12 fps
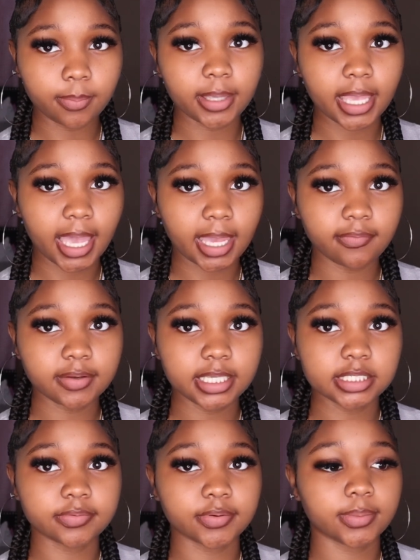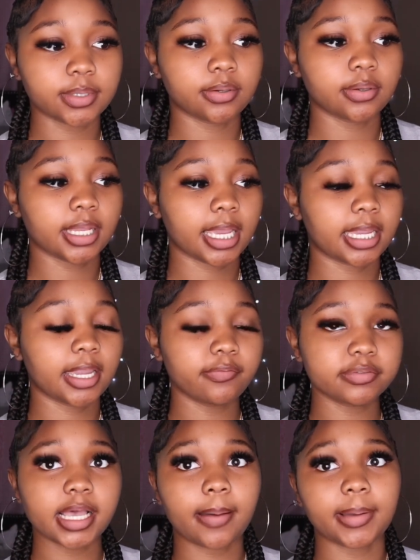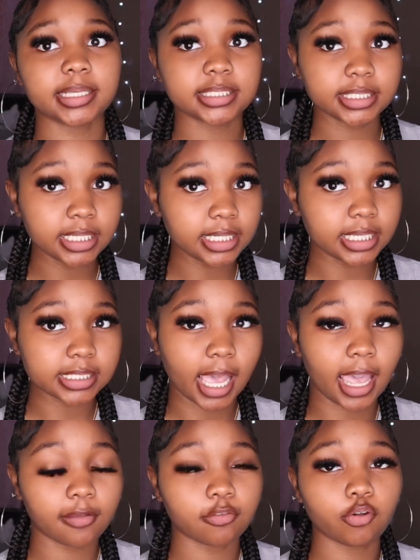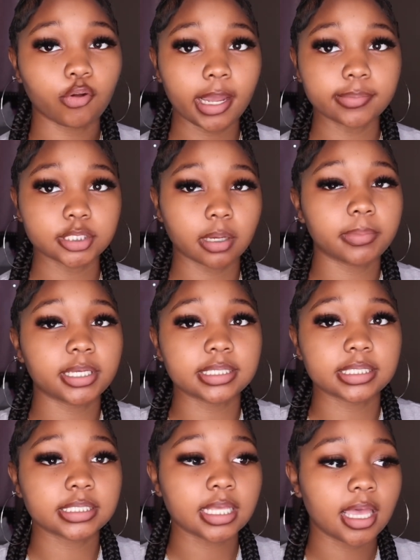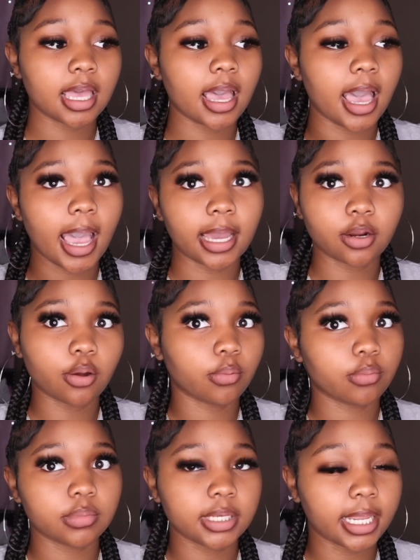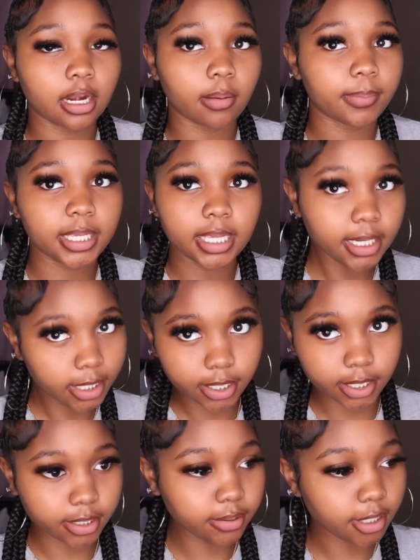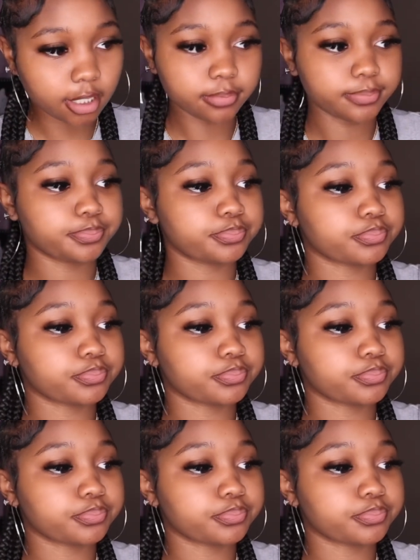don't be having these for real like every time i see these i have to grab some because i don't they don't be in there you know